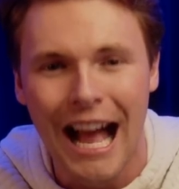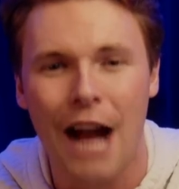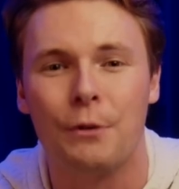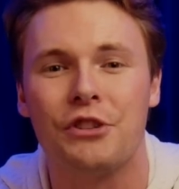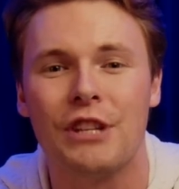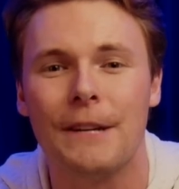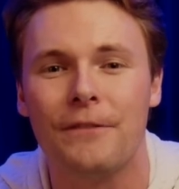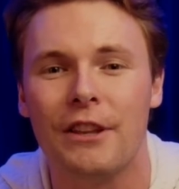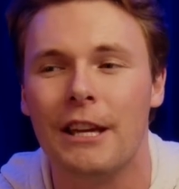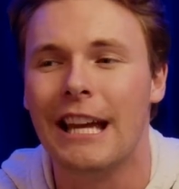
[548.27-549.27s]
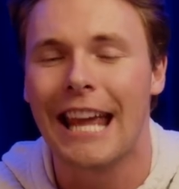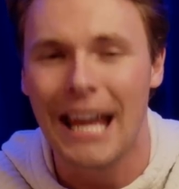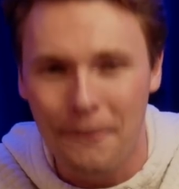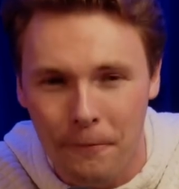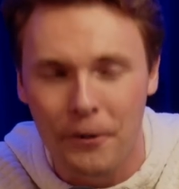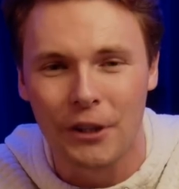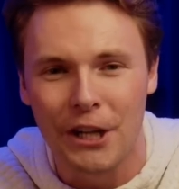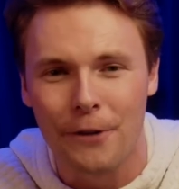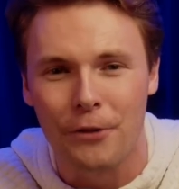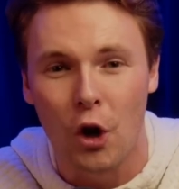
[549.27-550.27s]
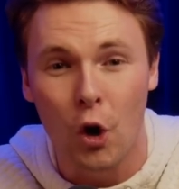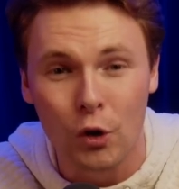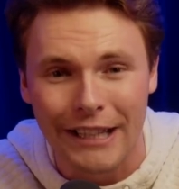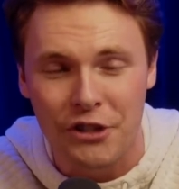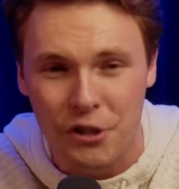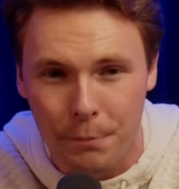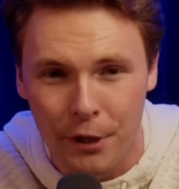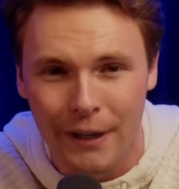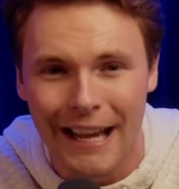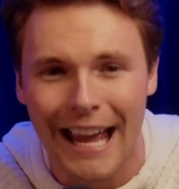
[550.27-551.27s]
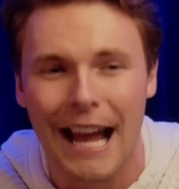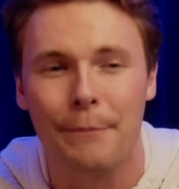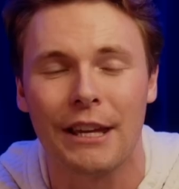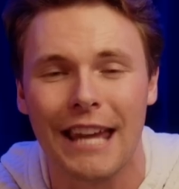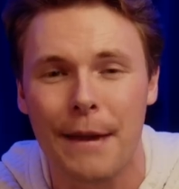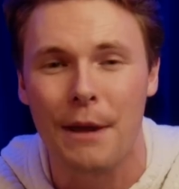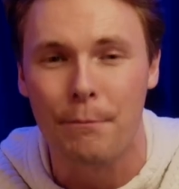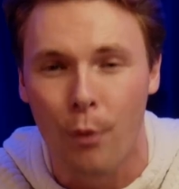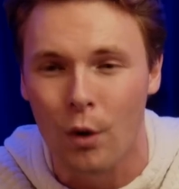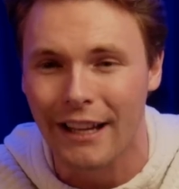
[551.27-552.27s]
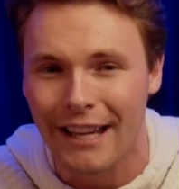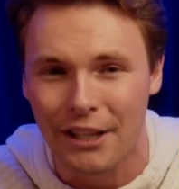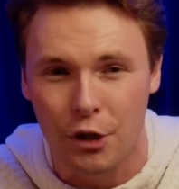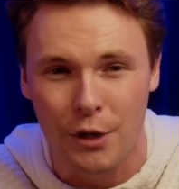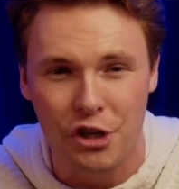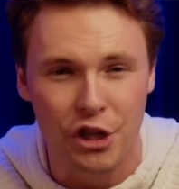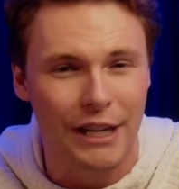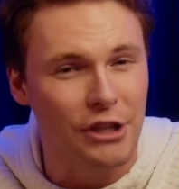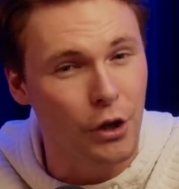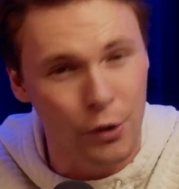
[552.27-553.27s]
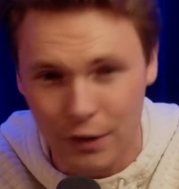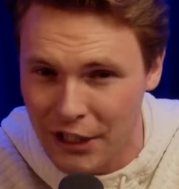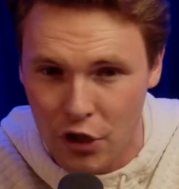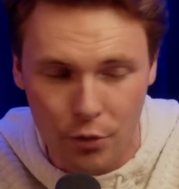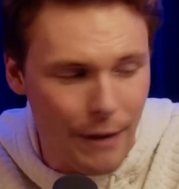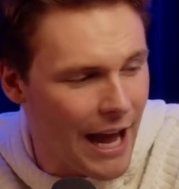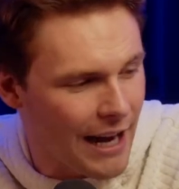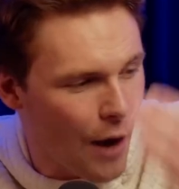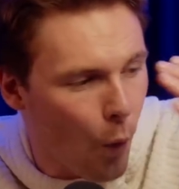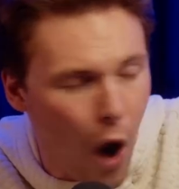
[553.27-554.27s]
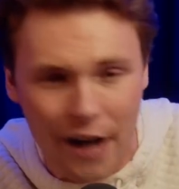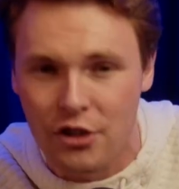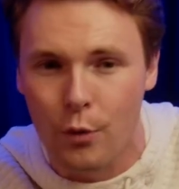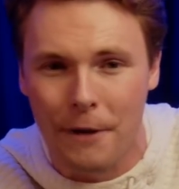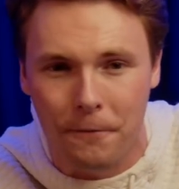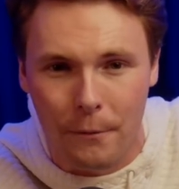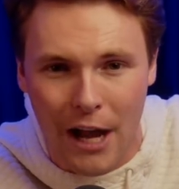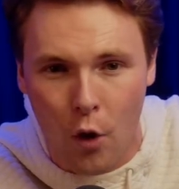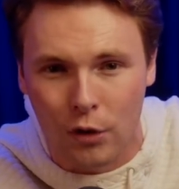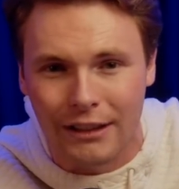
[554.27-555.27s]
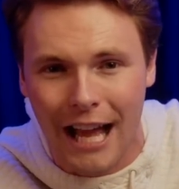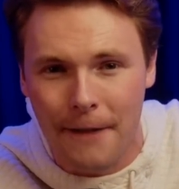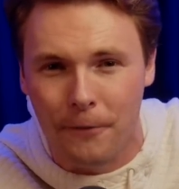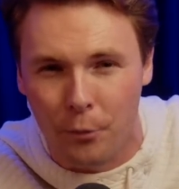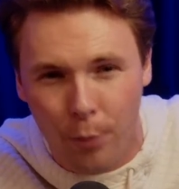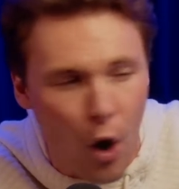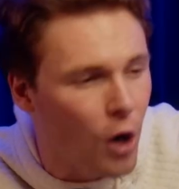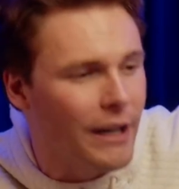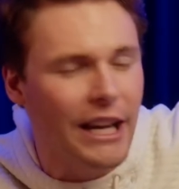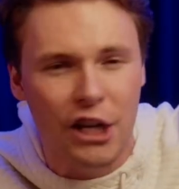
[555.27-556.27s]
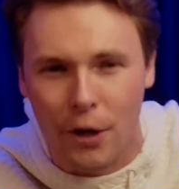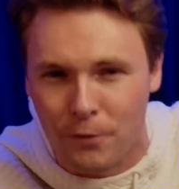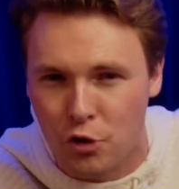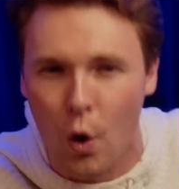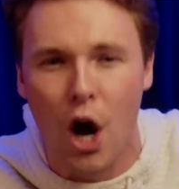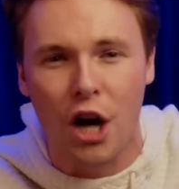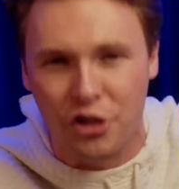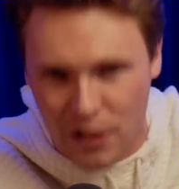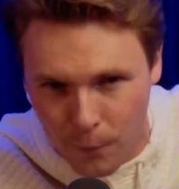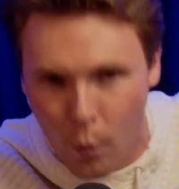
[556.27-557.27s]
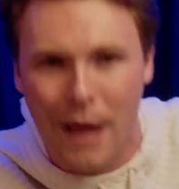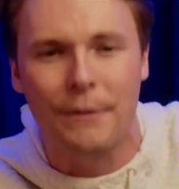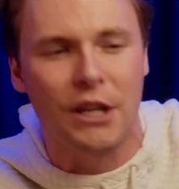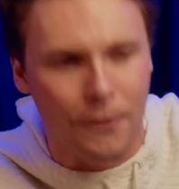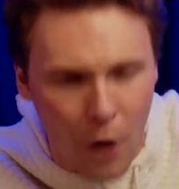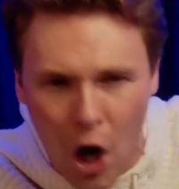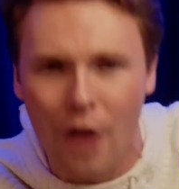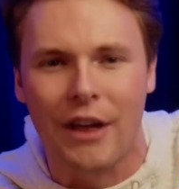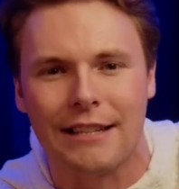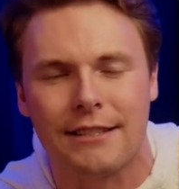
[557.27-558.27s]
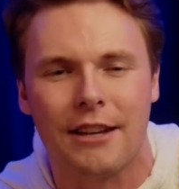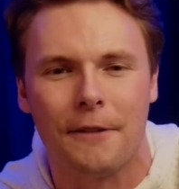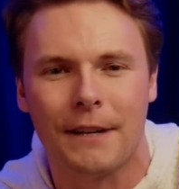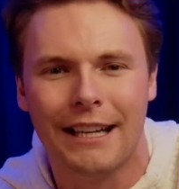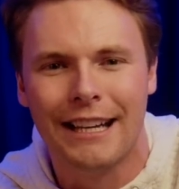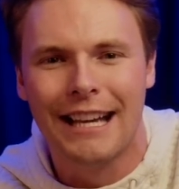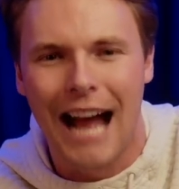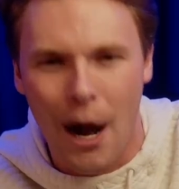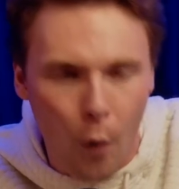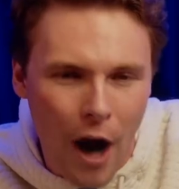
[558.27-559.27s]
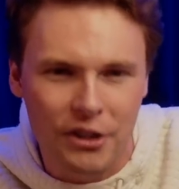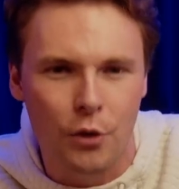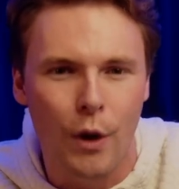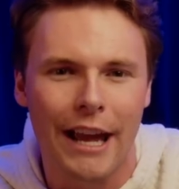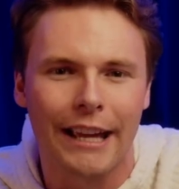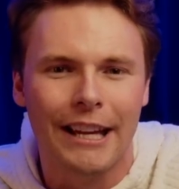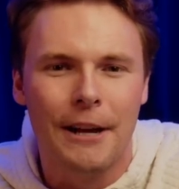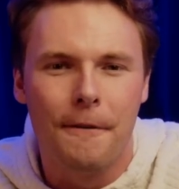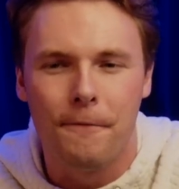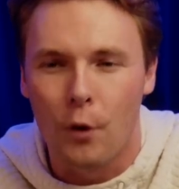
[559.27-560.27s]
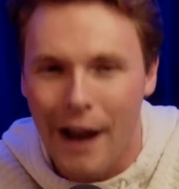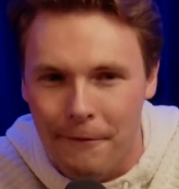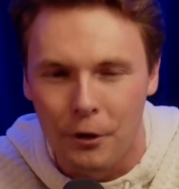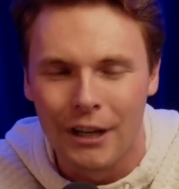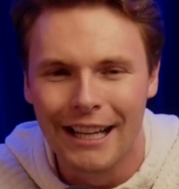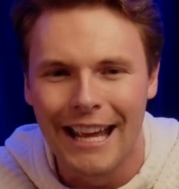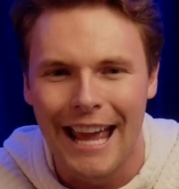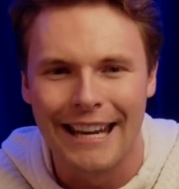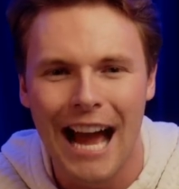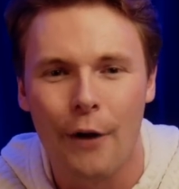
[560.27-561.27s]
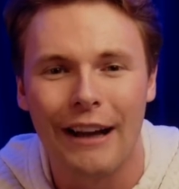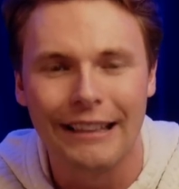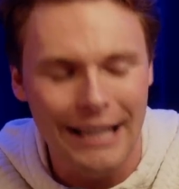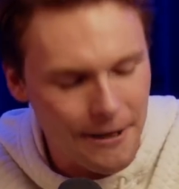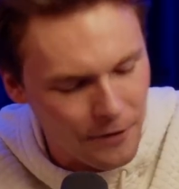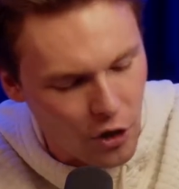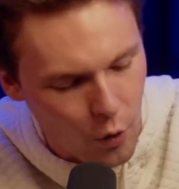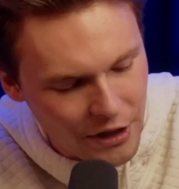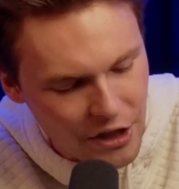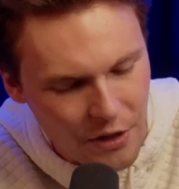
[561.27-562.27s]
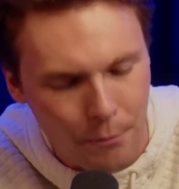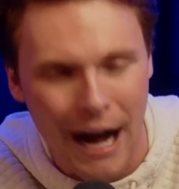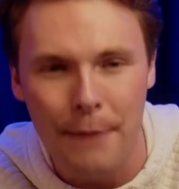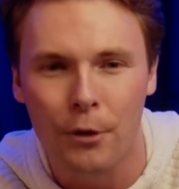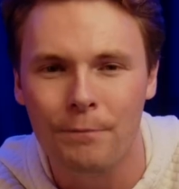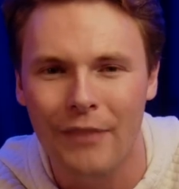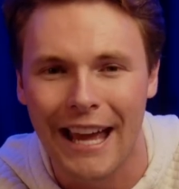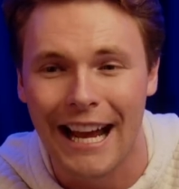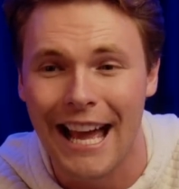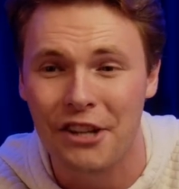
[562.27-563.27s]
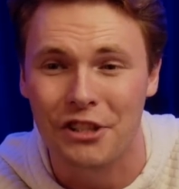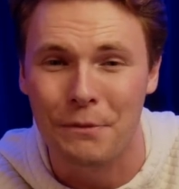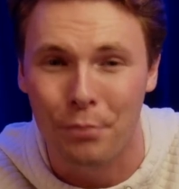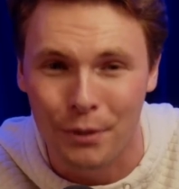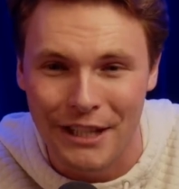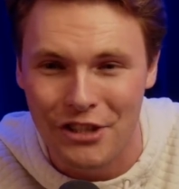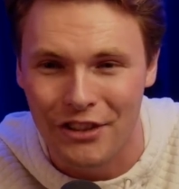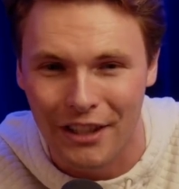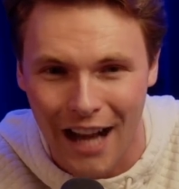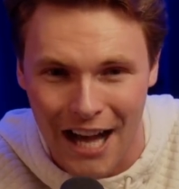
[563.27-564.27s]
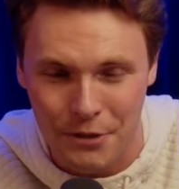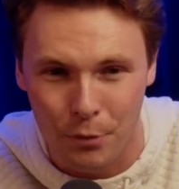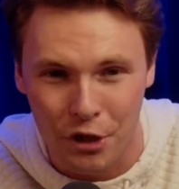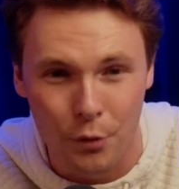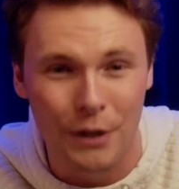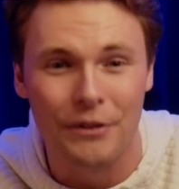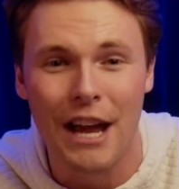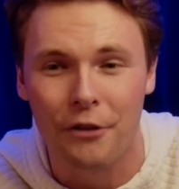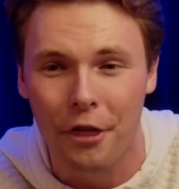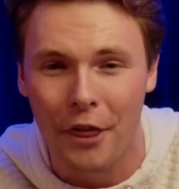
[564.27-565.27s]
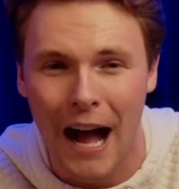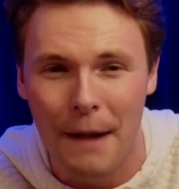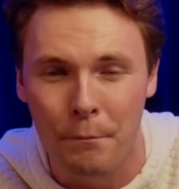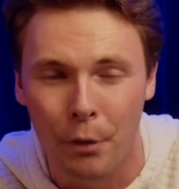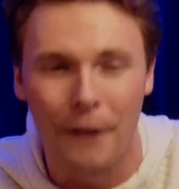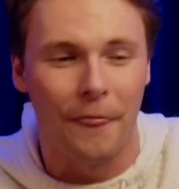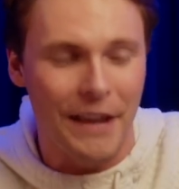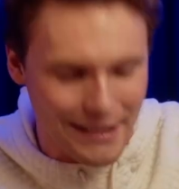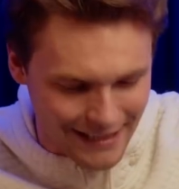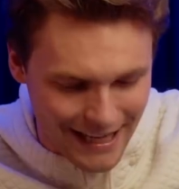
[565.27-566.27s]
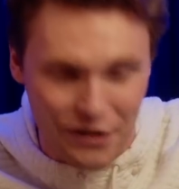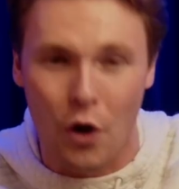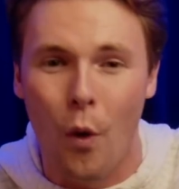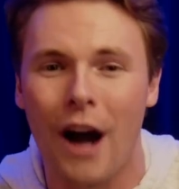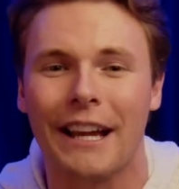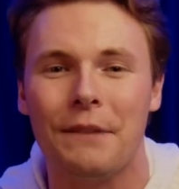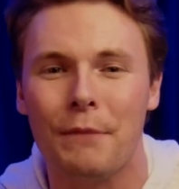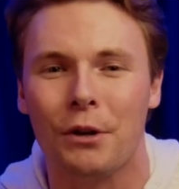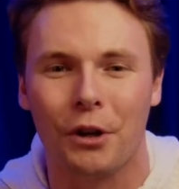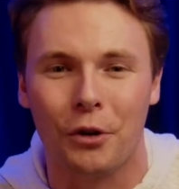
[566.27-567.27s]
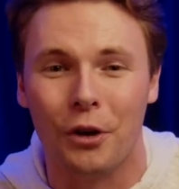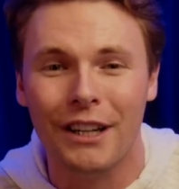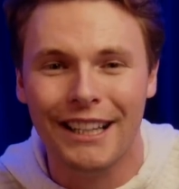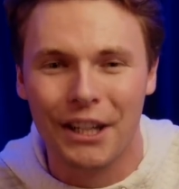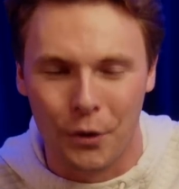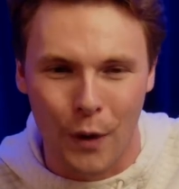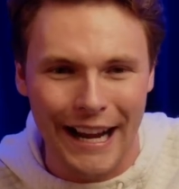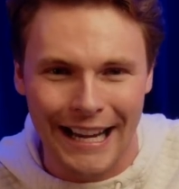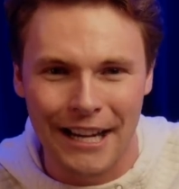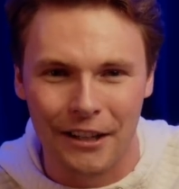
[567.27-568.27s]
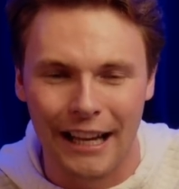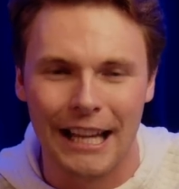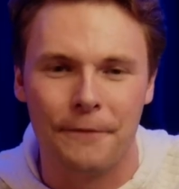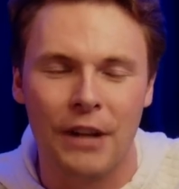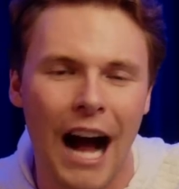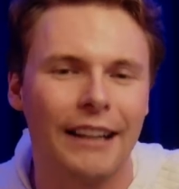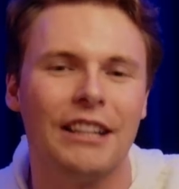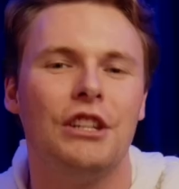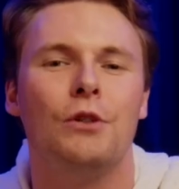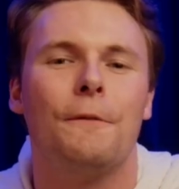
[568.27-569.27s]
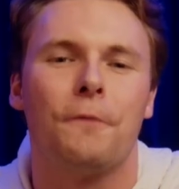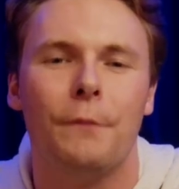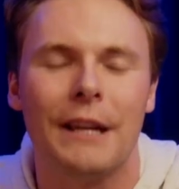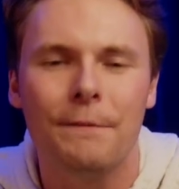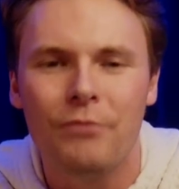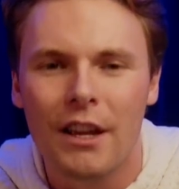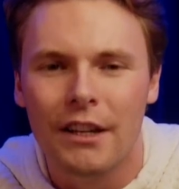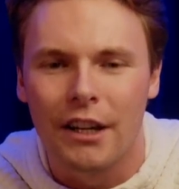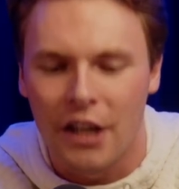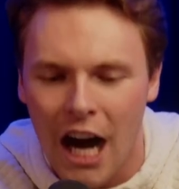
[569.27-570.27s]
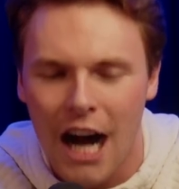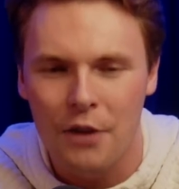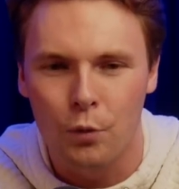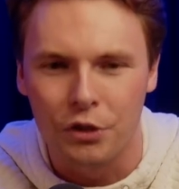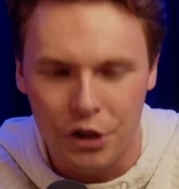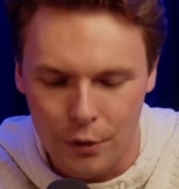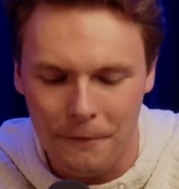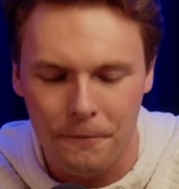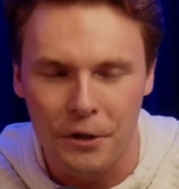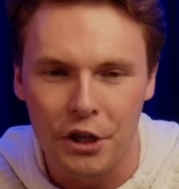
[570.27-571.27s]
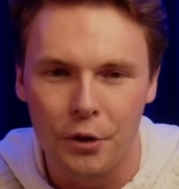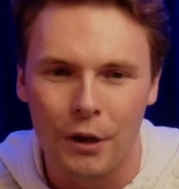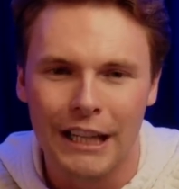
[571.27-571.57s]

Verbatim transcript: I received the infilling of the Holy Spirit and I became a born again Christian, a totally new man. I walked away from my old life of partying, of drugs, of women, of all that stuff. I walked away forever. And now I live according to the Bible and I actually preach the gospel. You would have never thought, but this is a walking miracle right here. And if God can do it for me, God will do it for you.